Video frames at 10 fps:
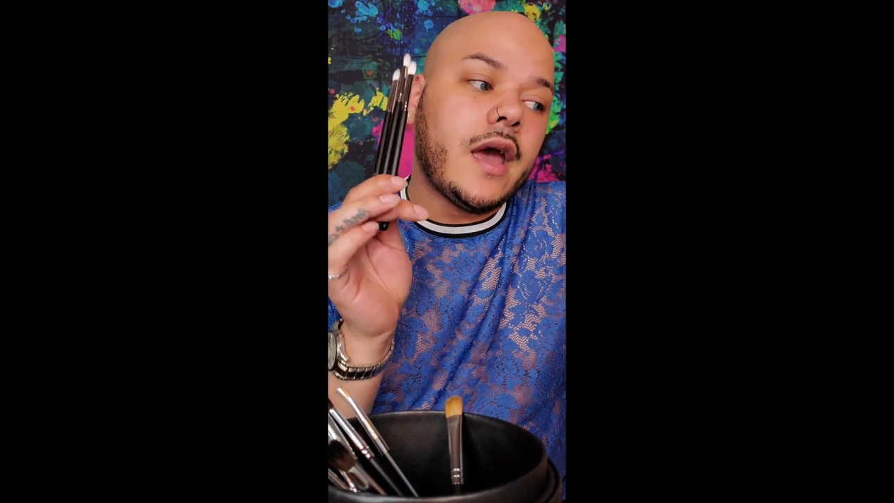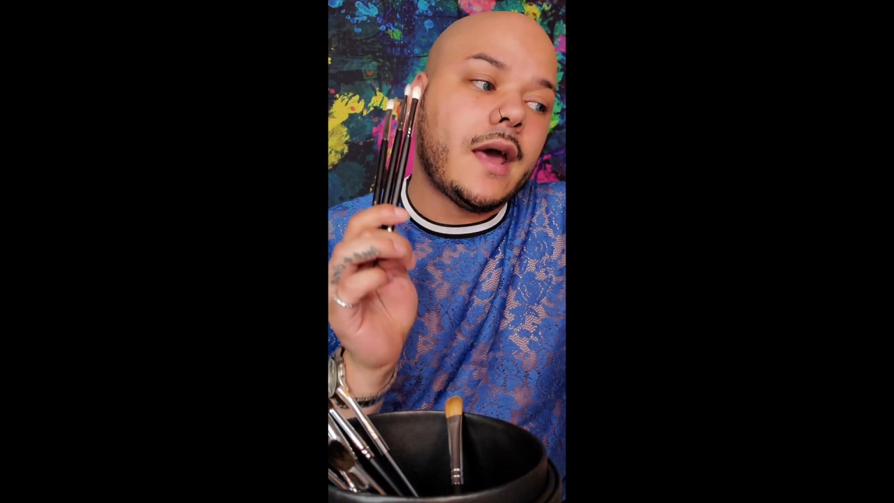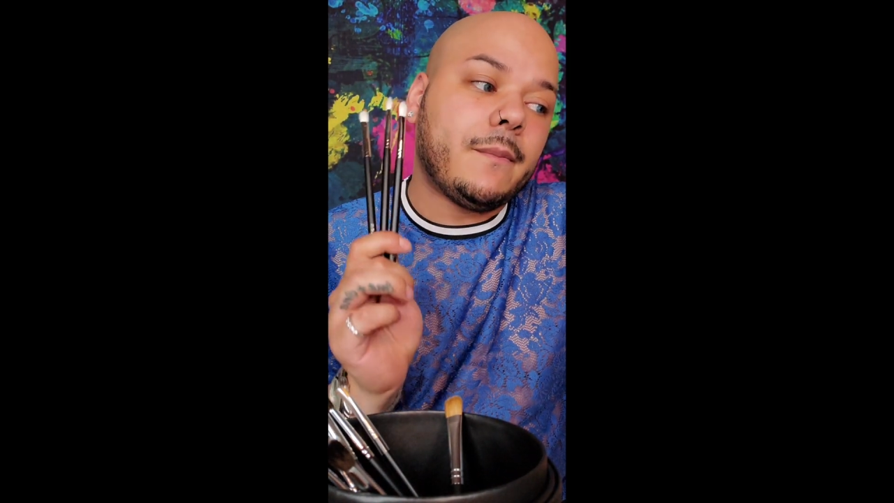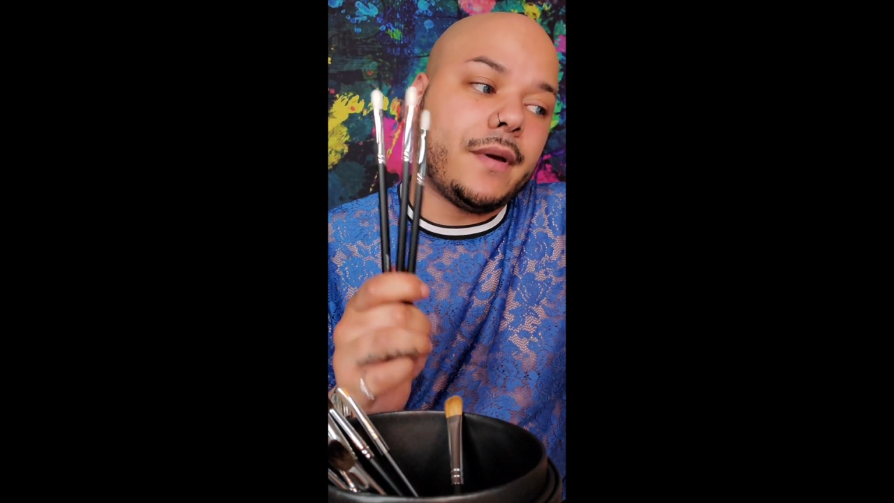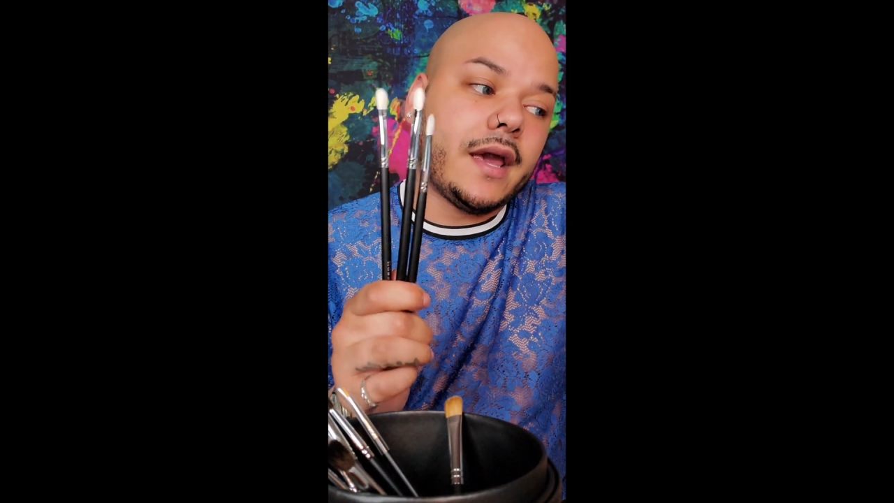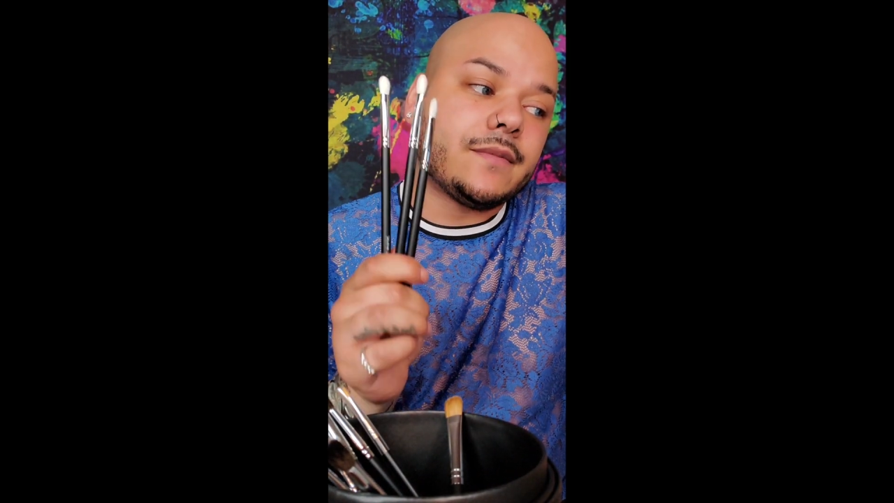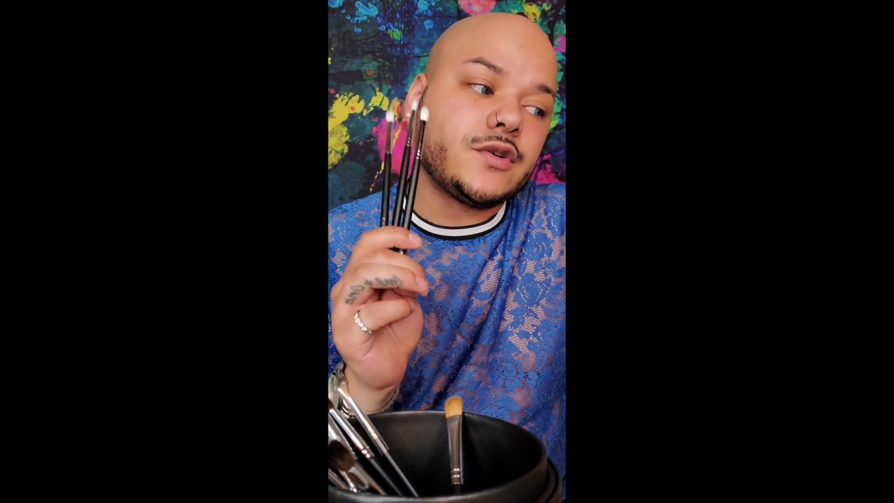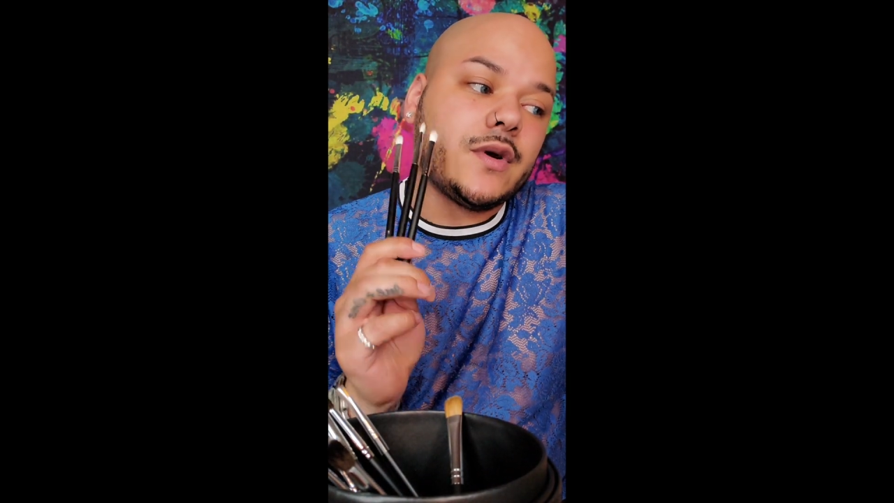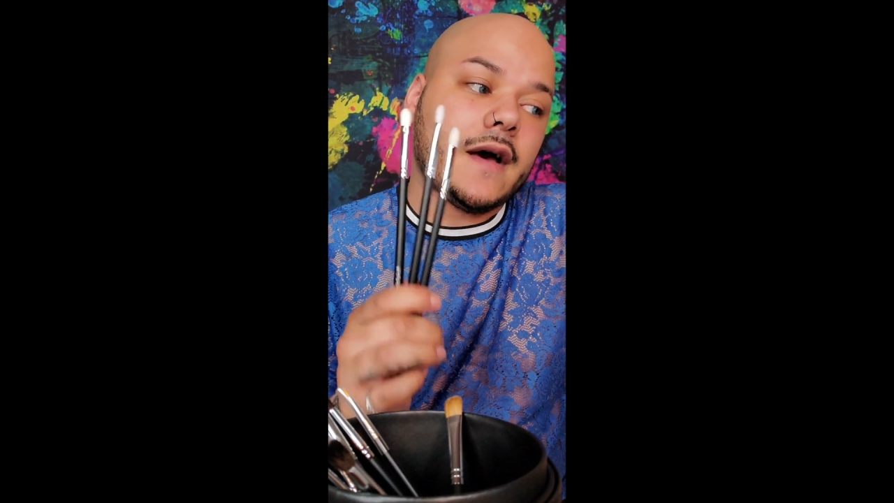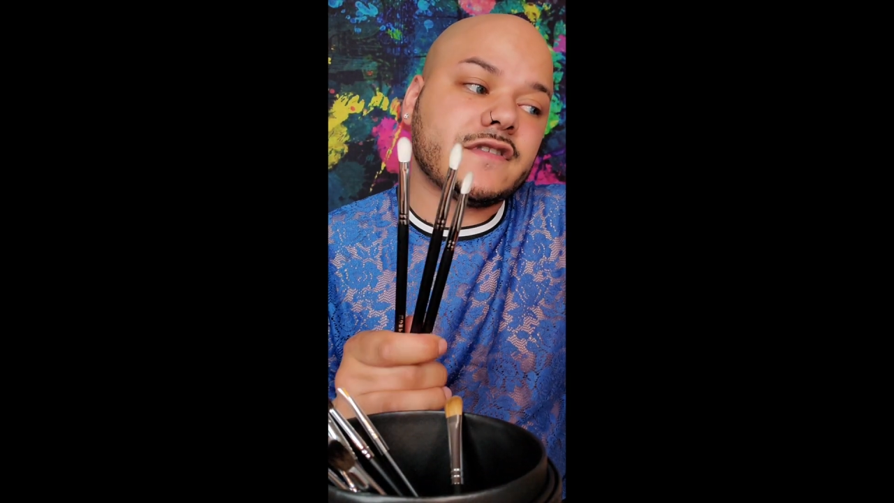and babes
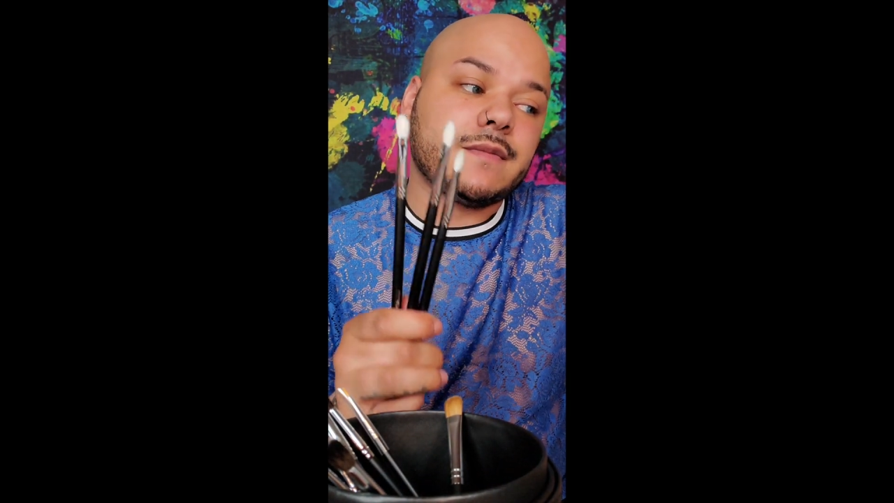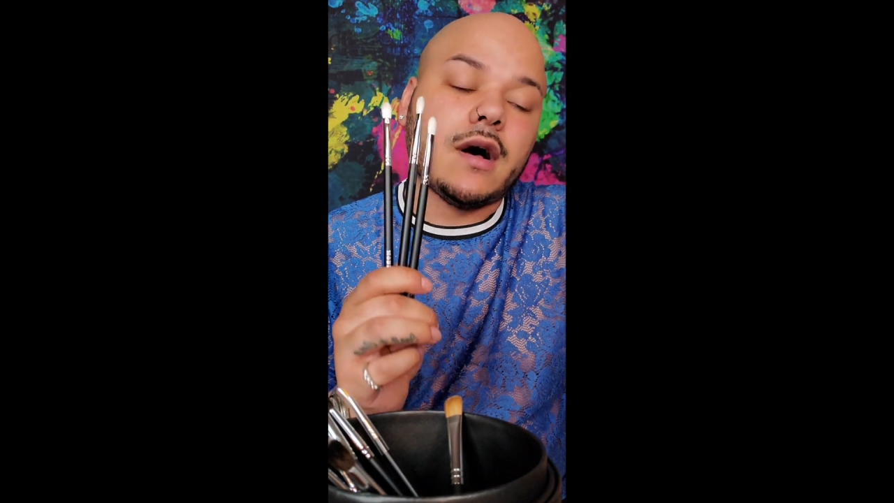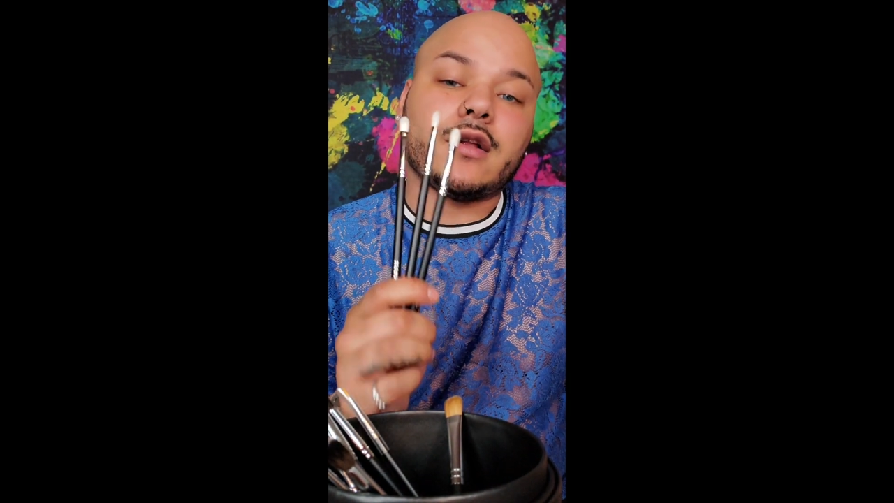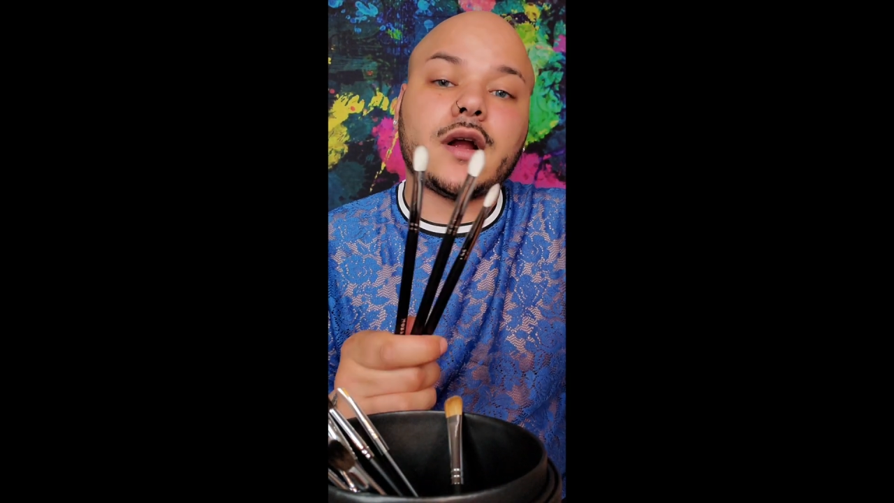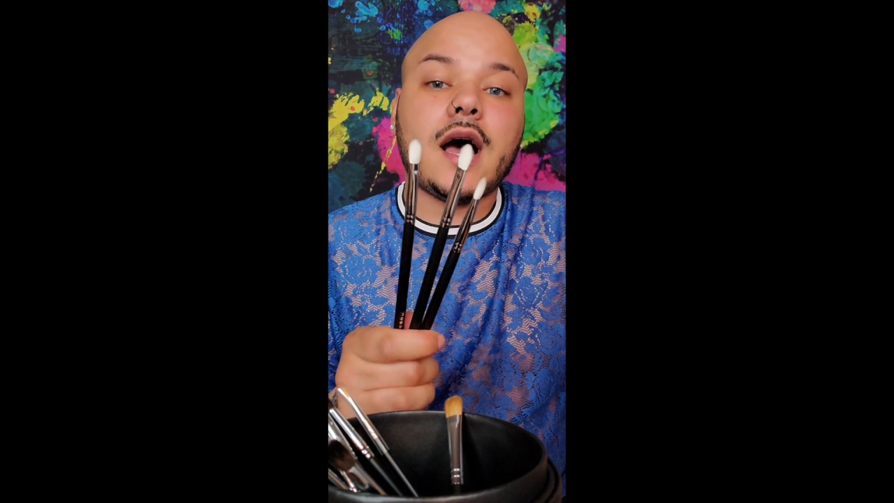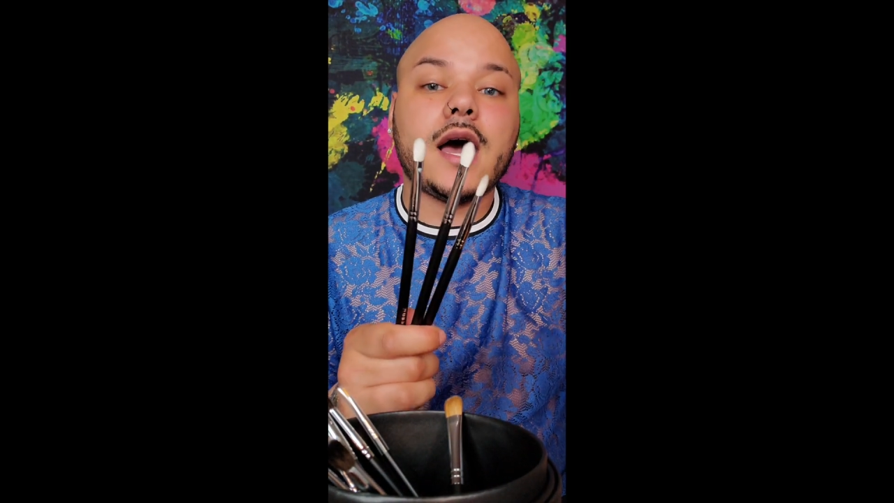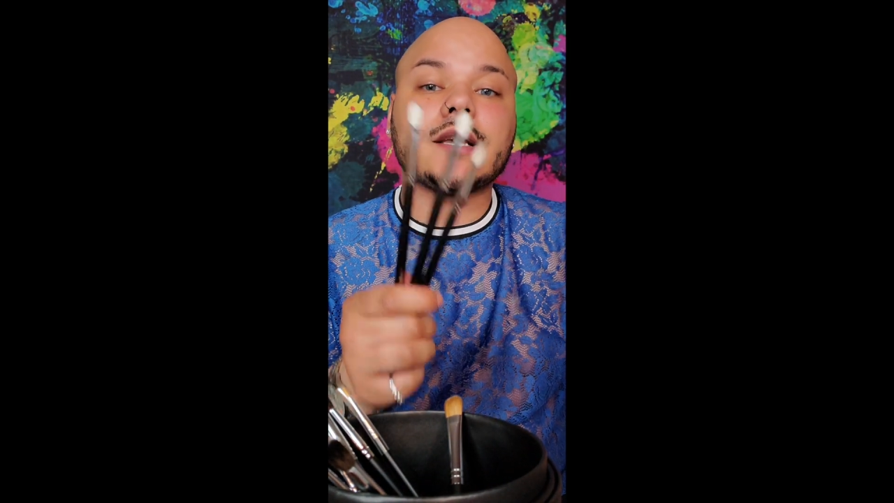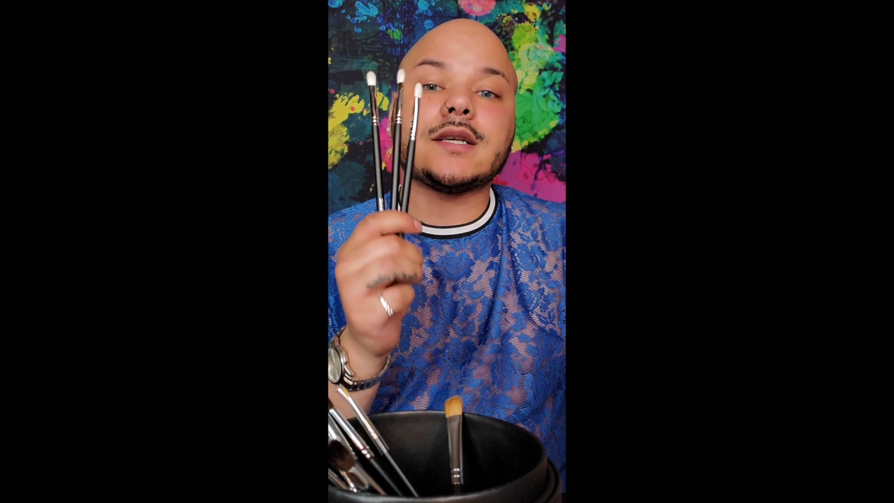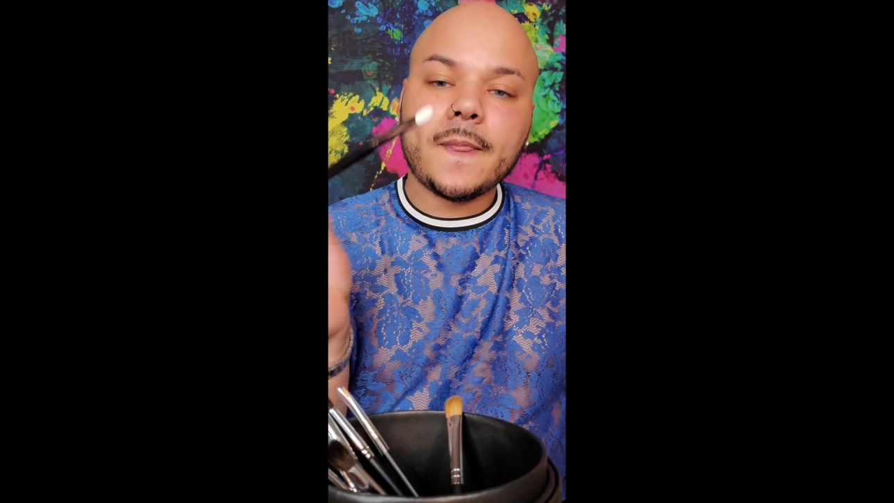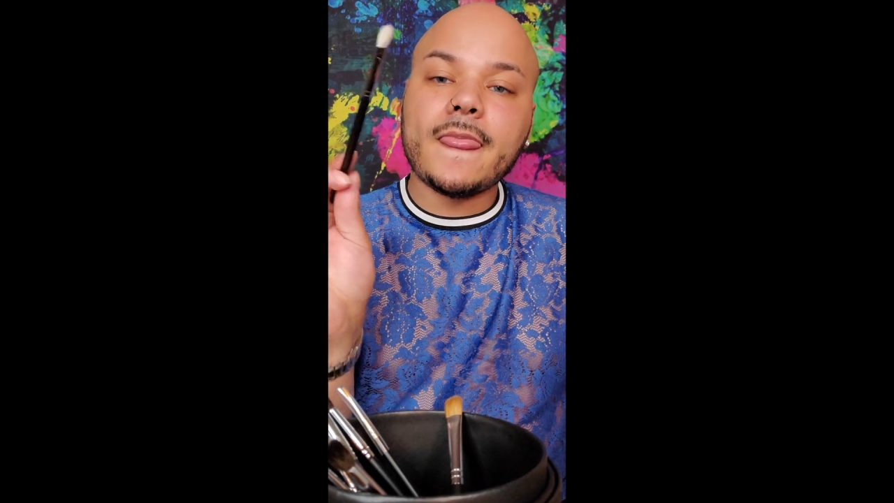who have smaller eyes.